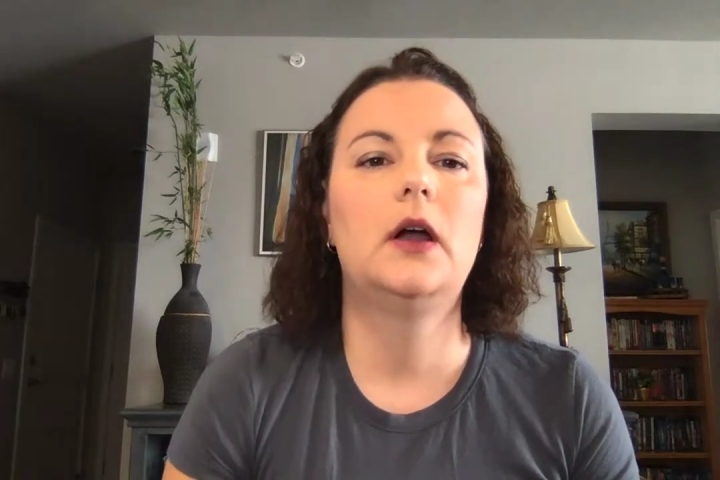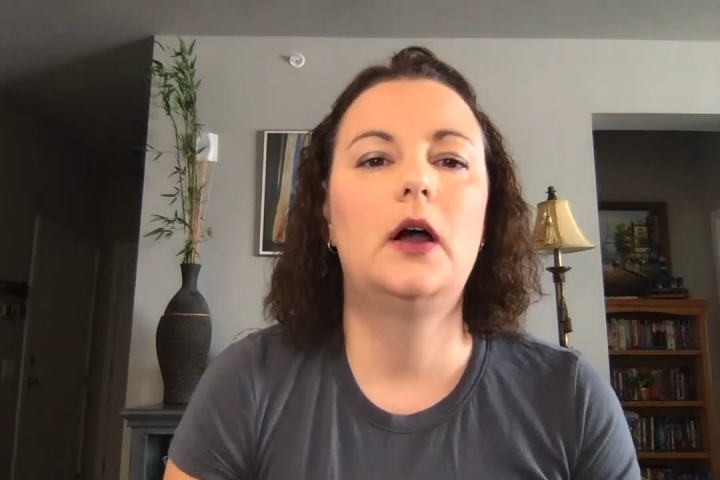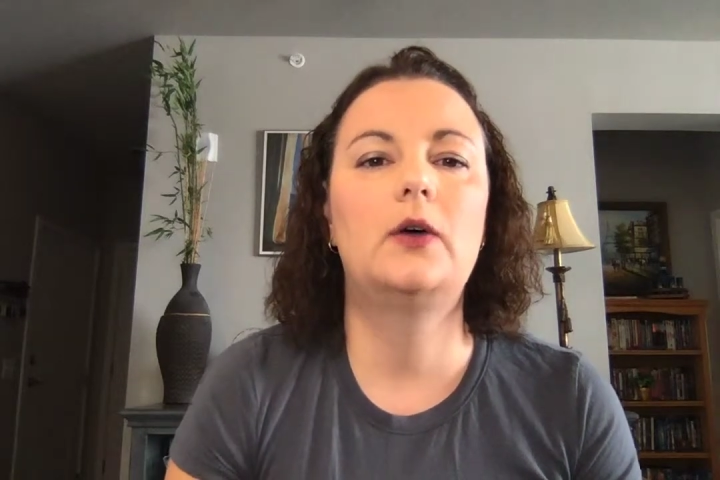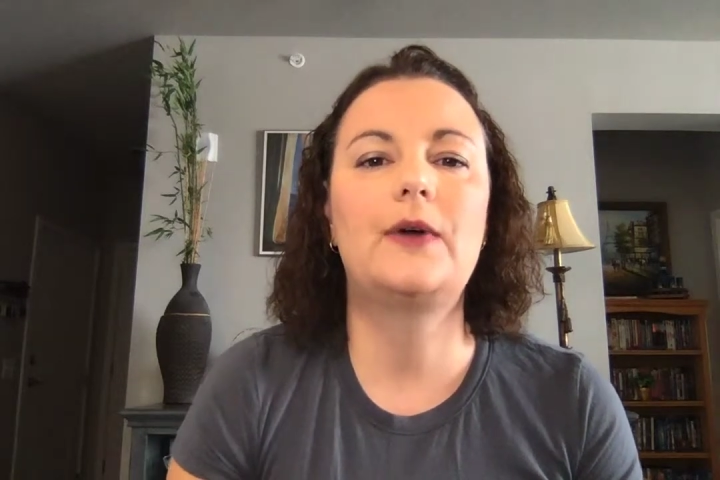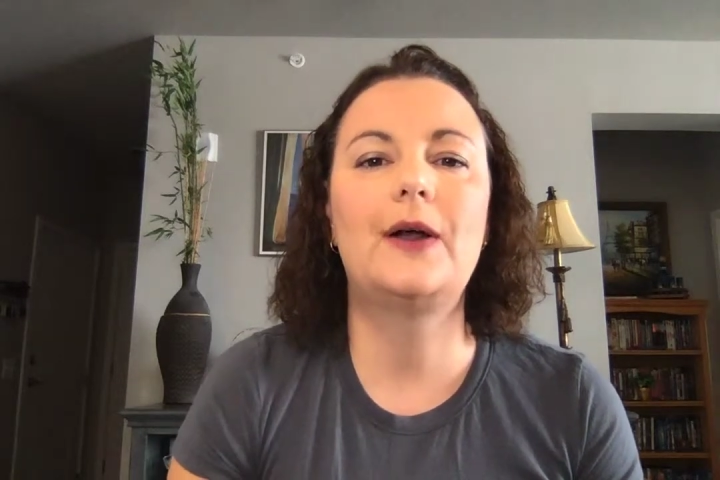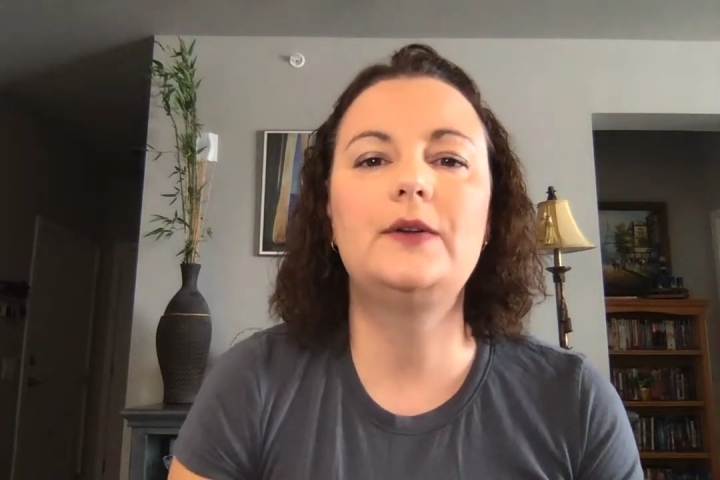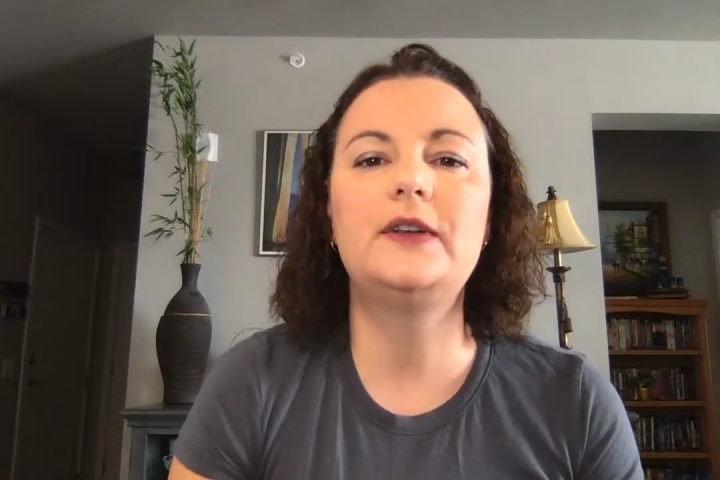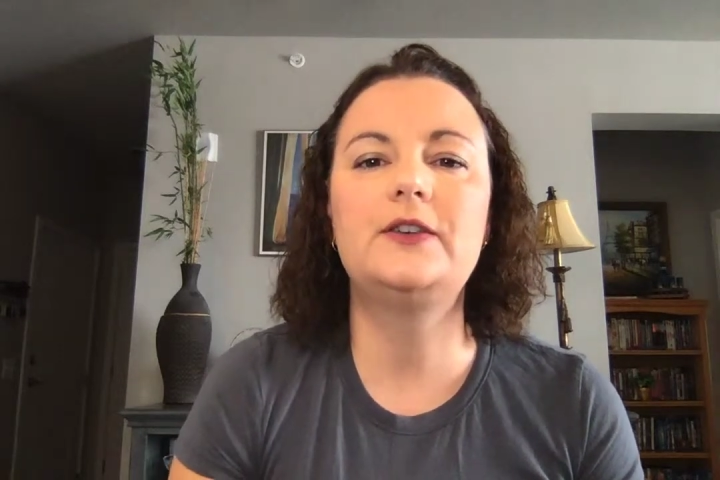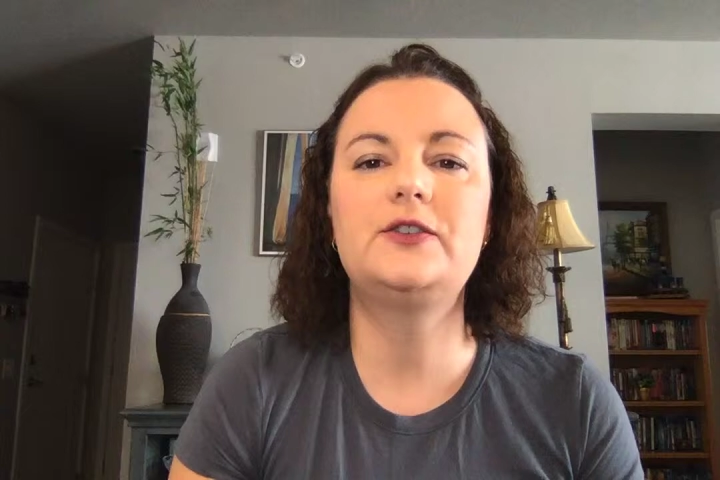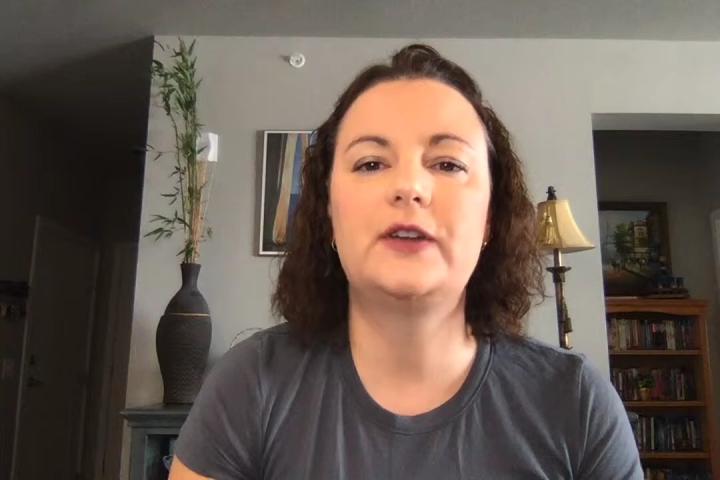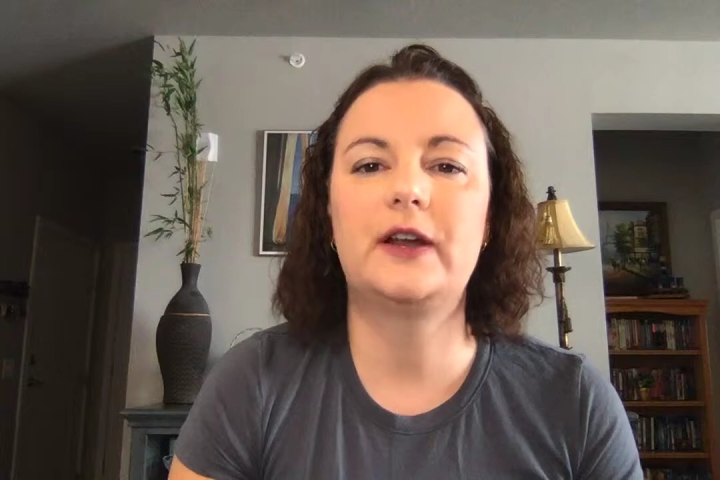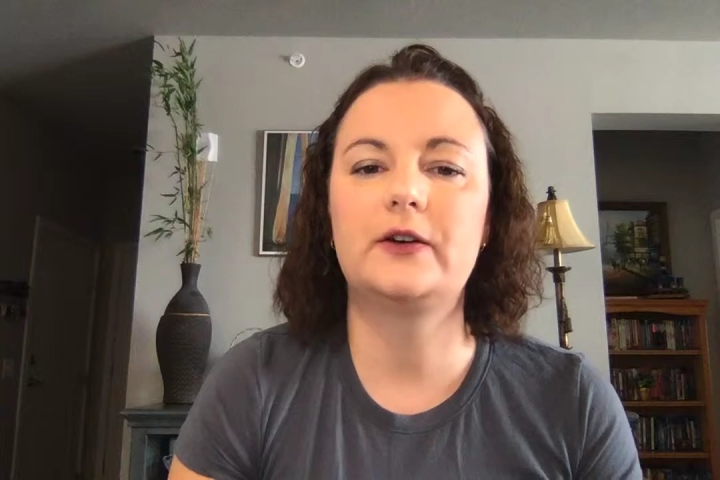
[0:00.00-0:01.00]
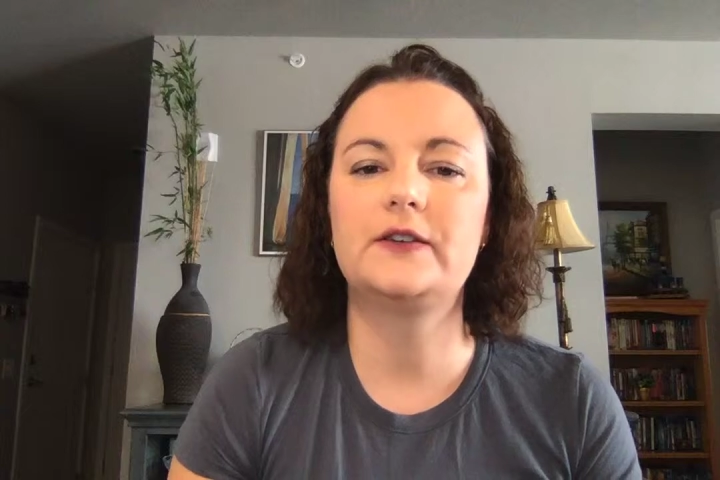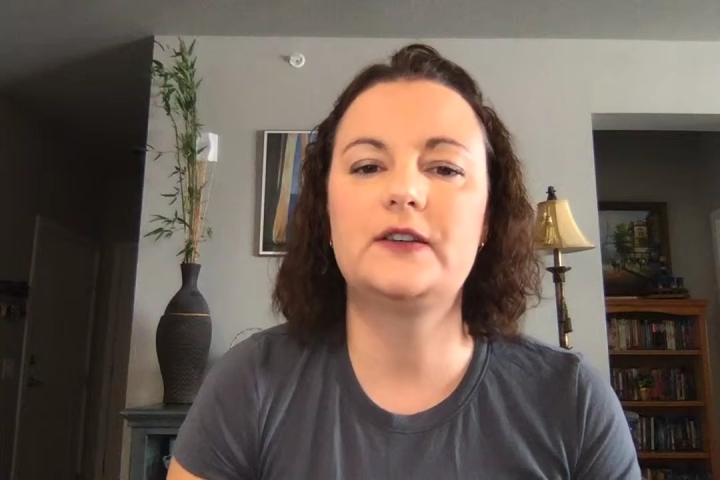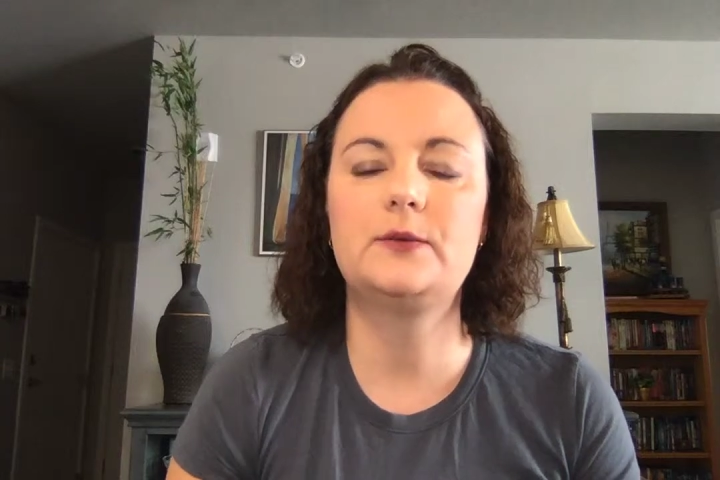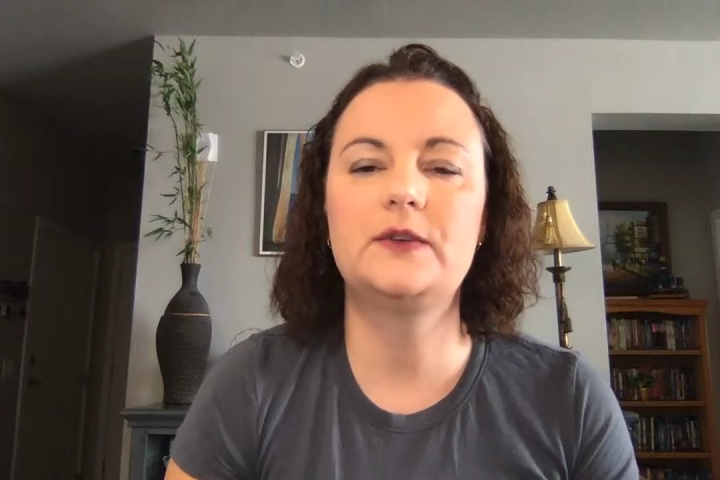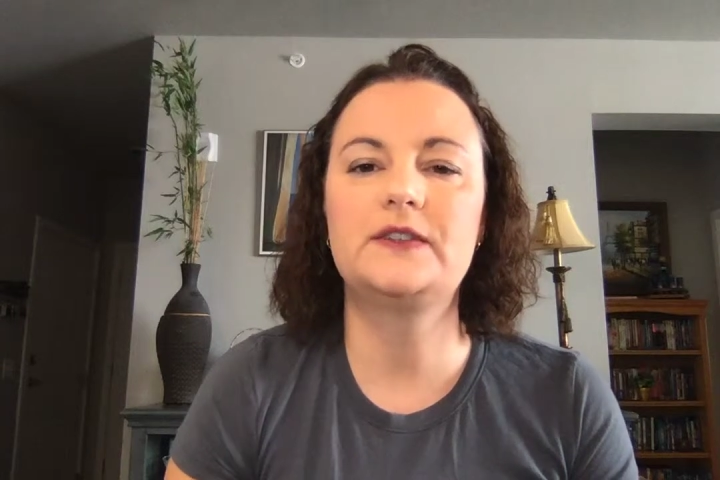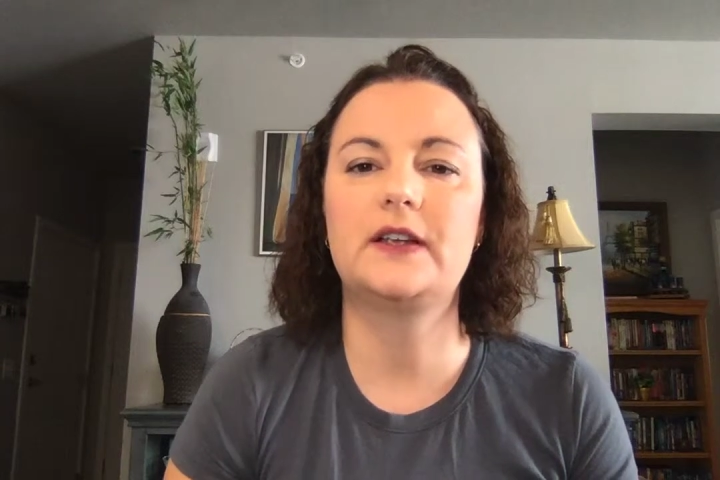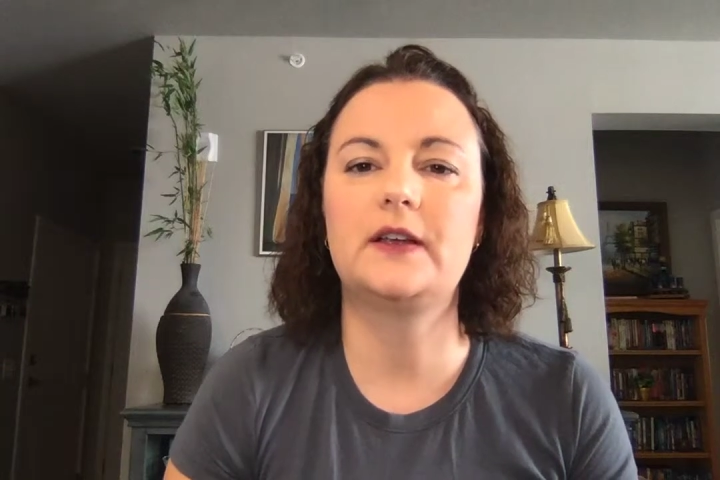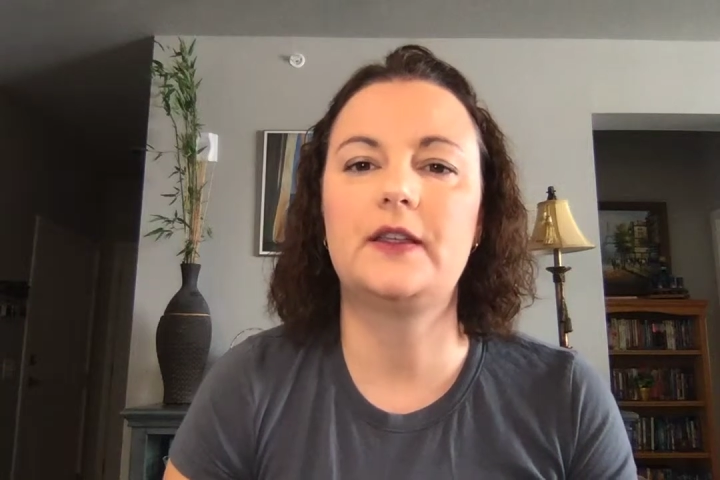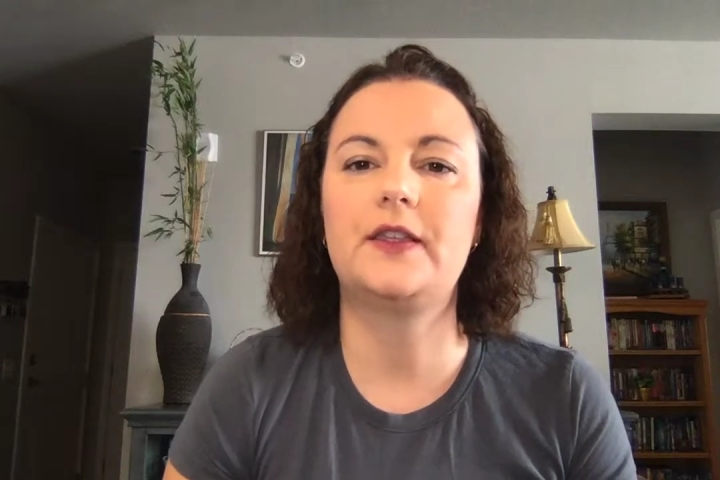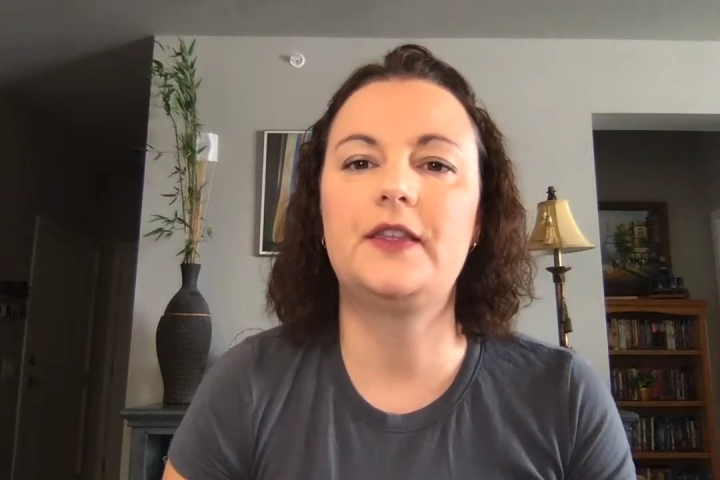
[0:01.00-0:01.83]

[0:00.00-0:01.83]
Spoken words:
Around each garrison was a